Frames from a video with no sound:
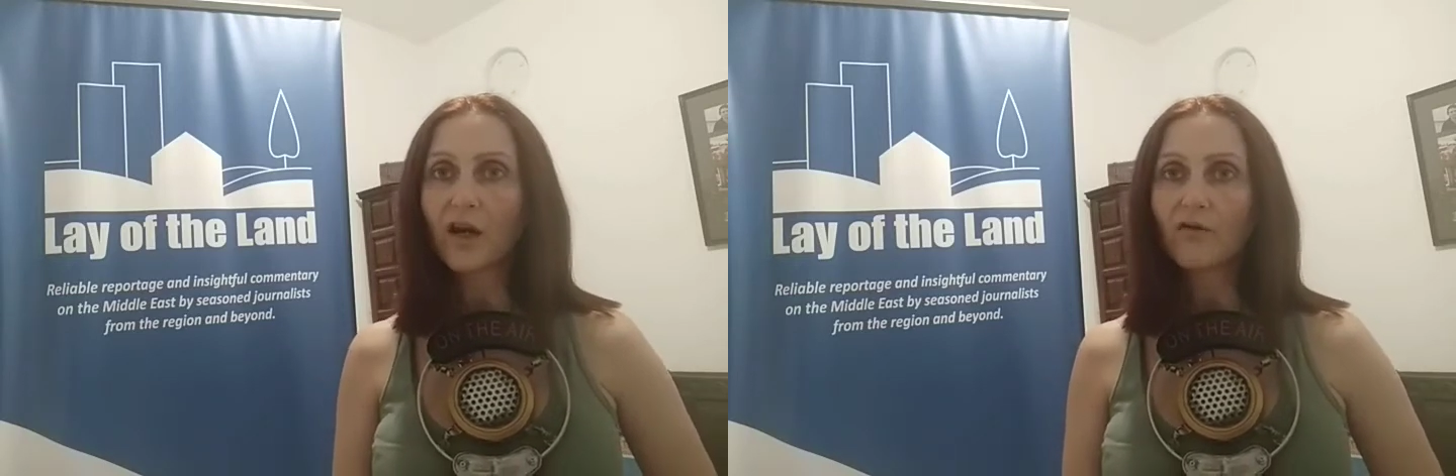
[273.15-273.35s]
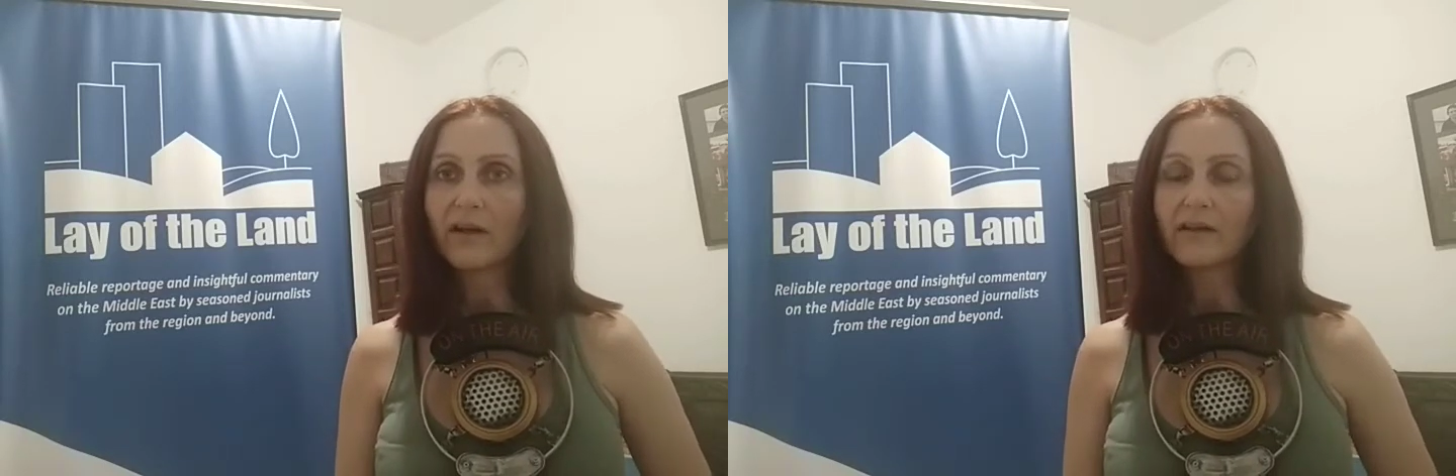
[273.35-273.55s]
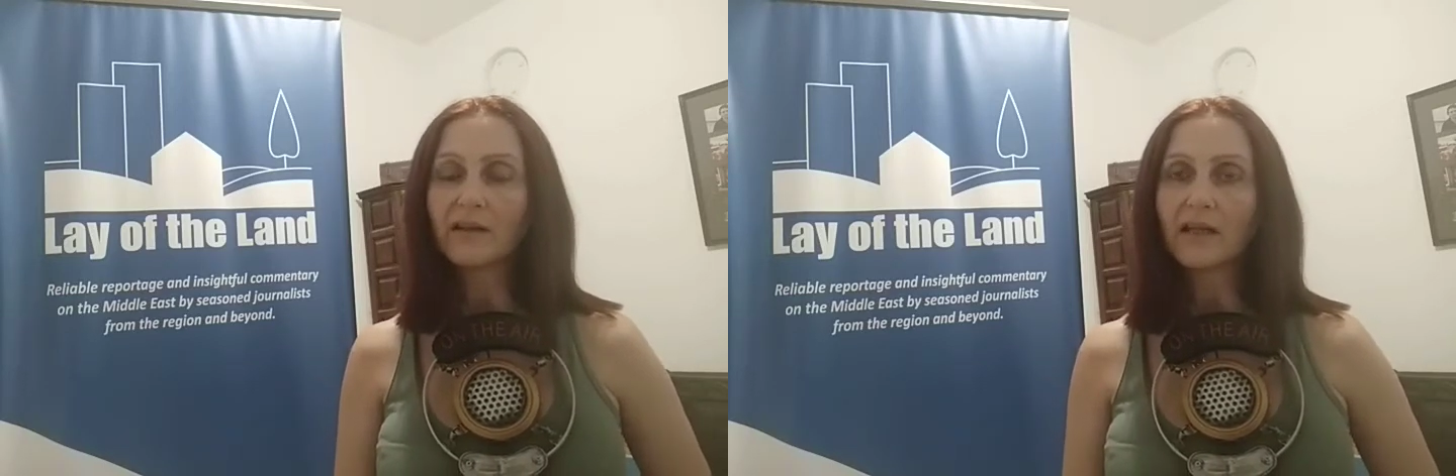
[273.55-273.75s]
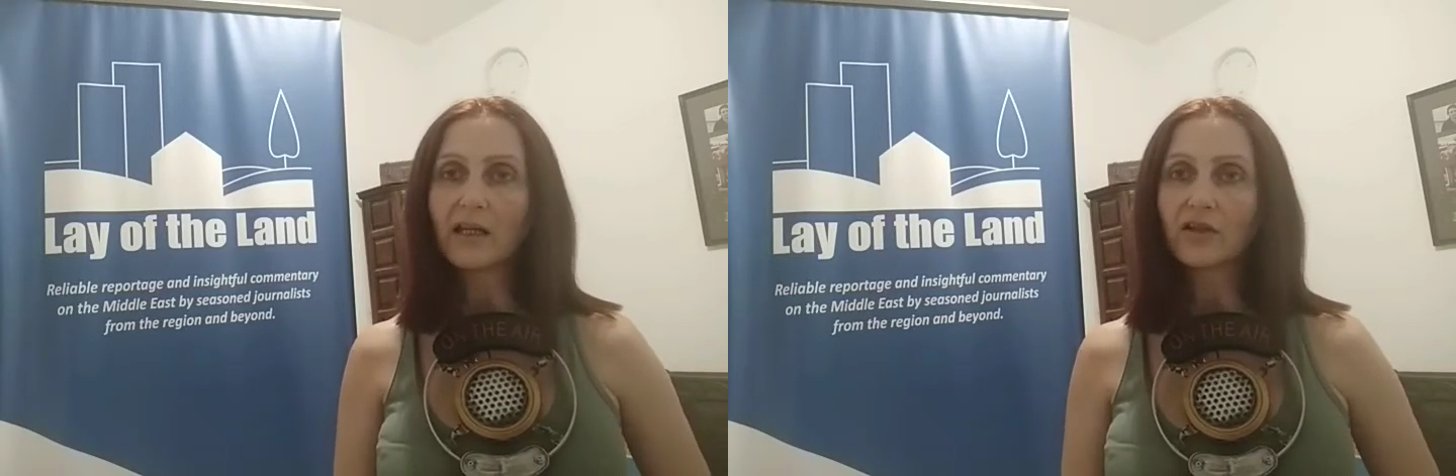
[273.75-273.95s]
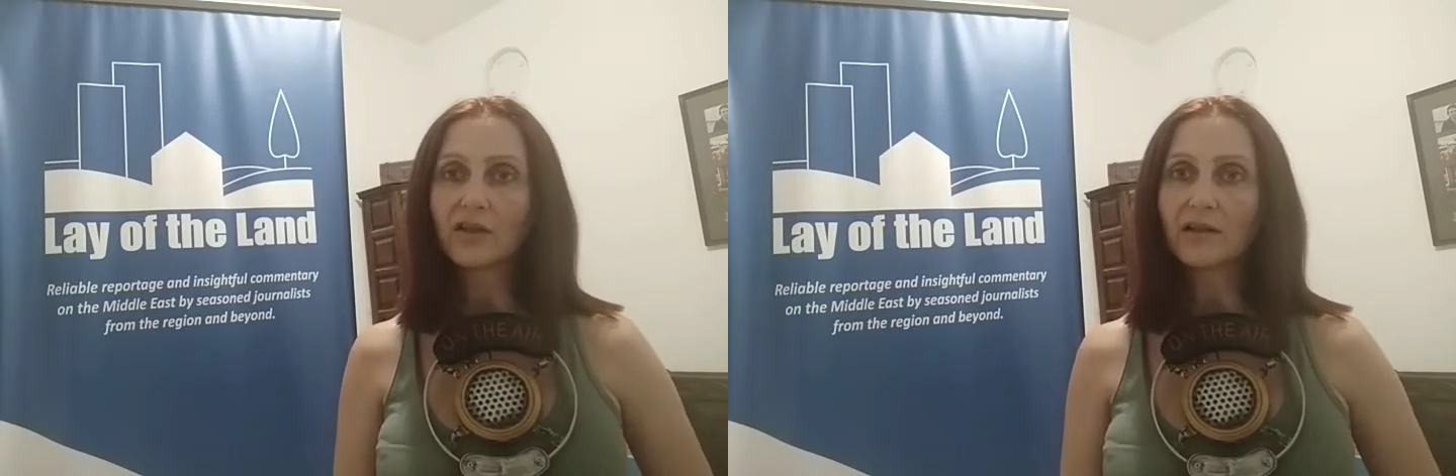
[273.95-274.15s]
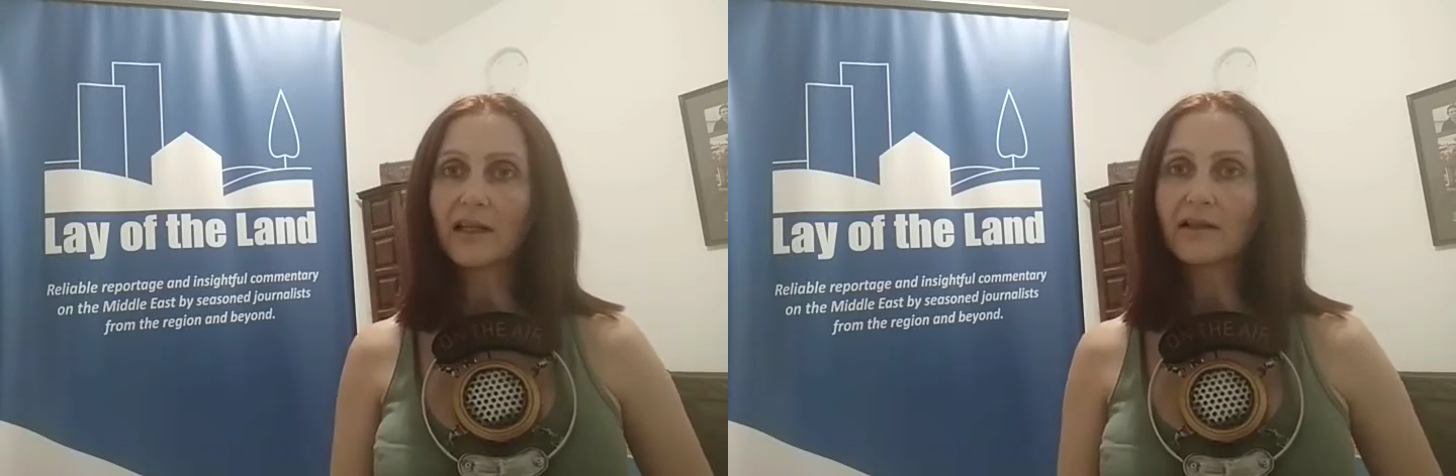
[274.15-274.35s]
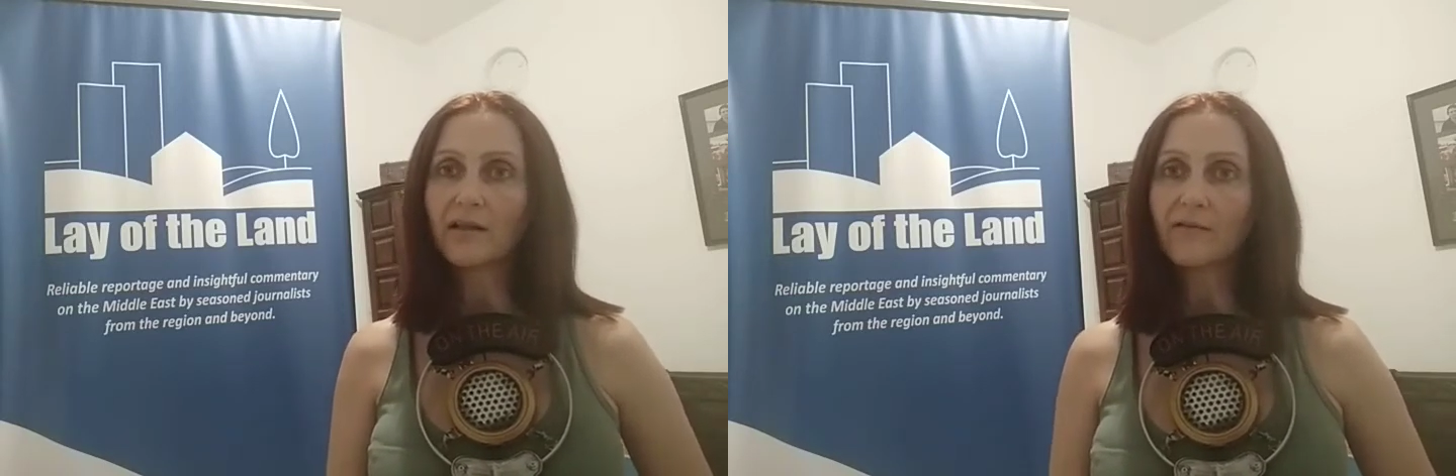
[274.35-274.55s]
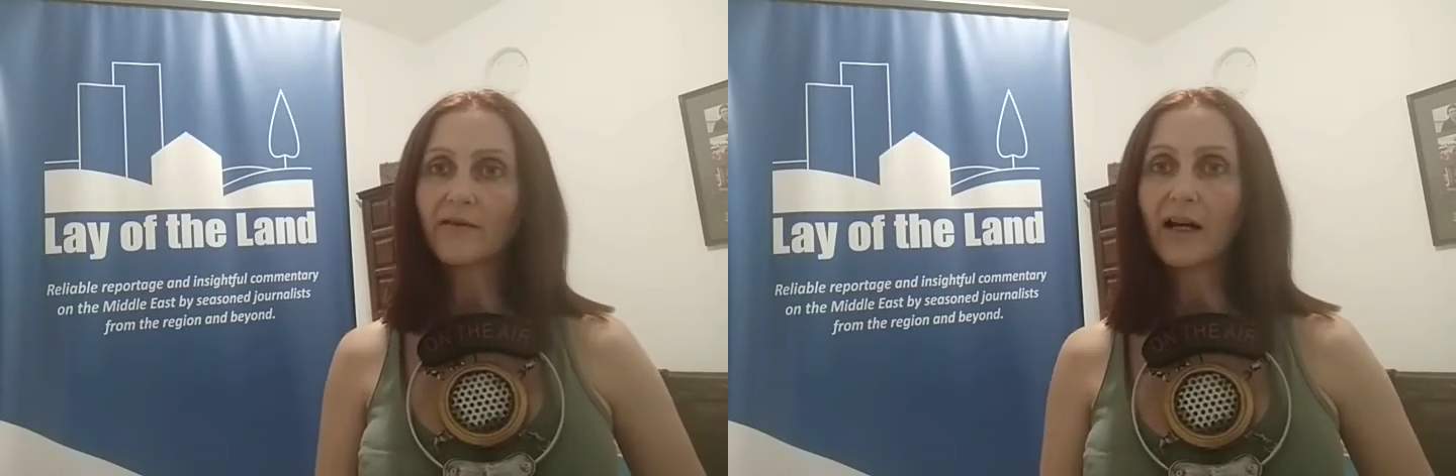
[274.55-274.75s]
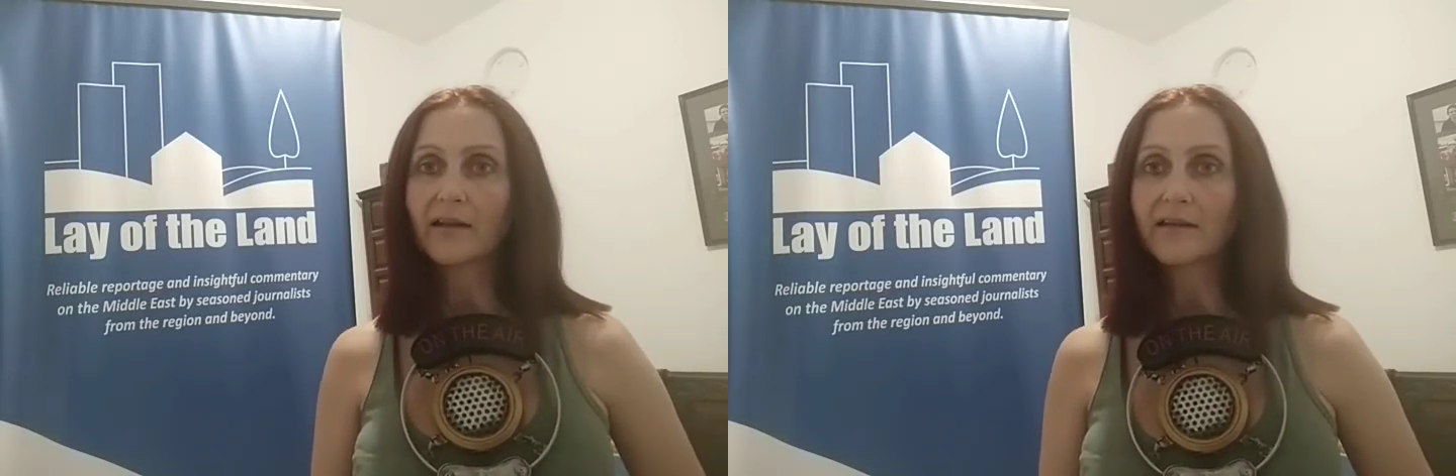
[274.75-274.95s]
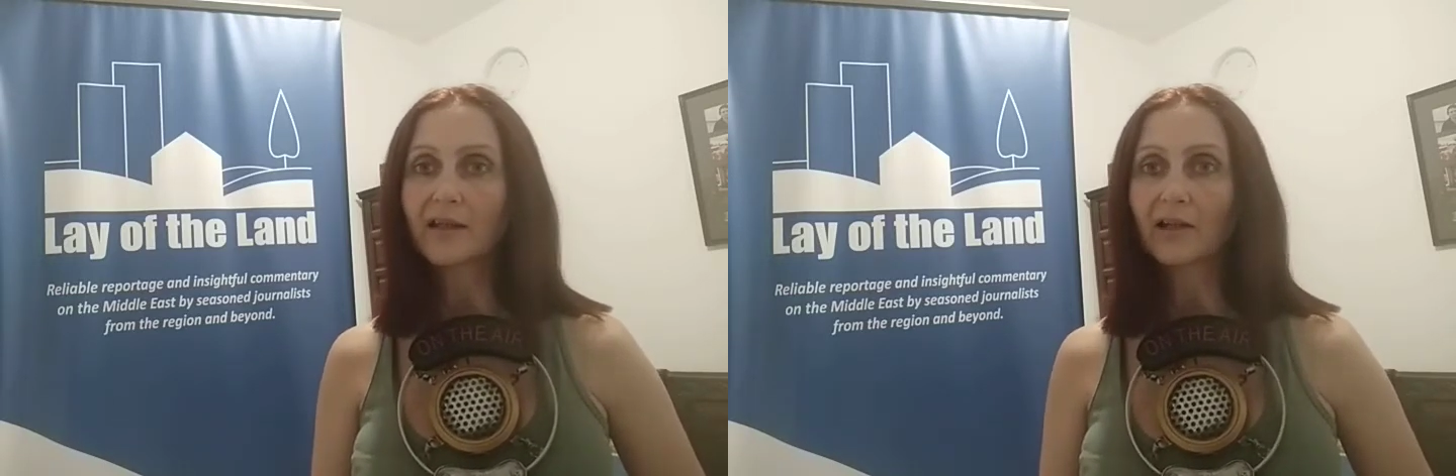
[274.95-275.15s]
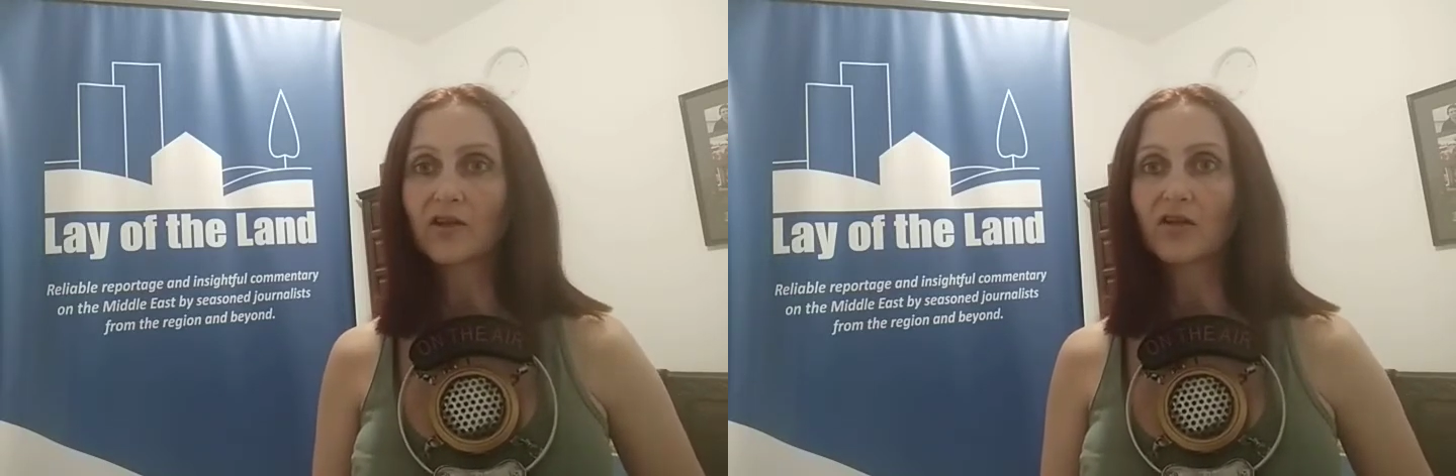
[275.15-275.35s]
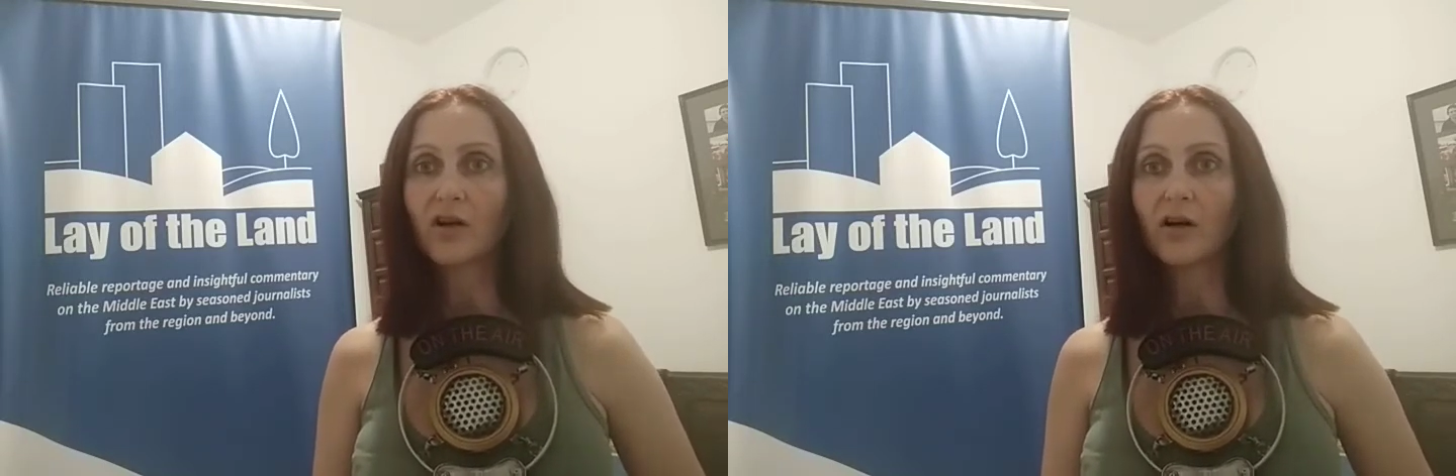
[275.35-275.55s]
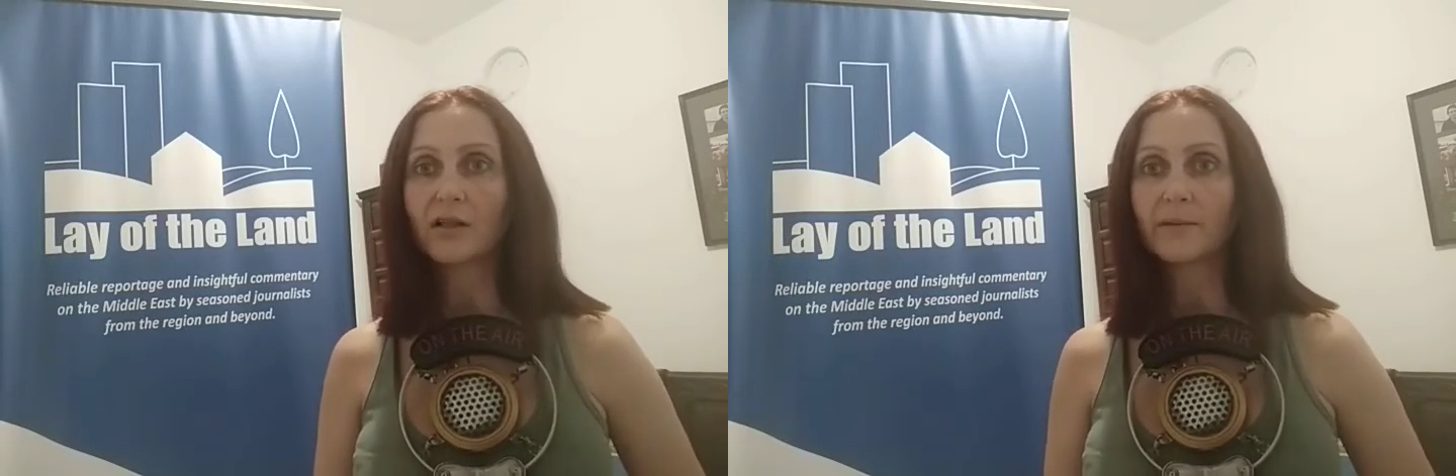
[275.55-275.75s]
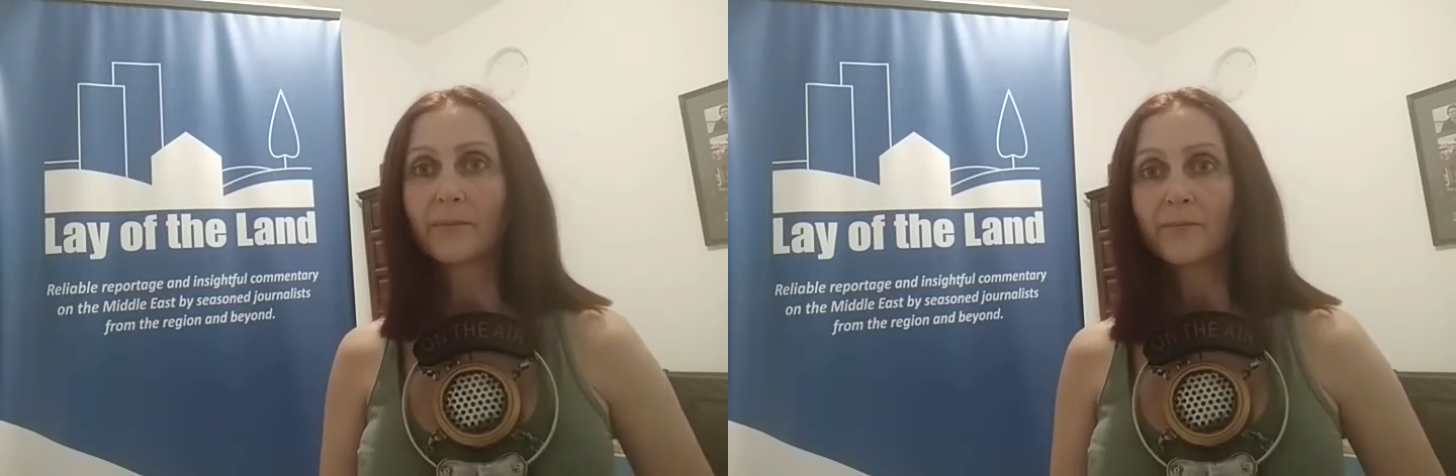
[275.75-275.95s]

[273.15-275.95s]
resignation letter, Weiss touched on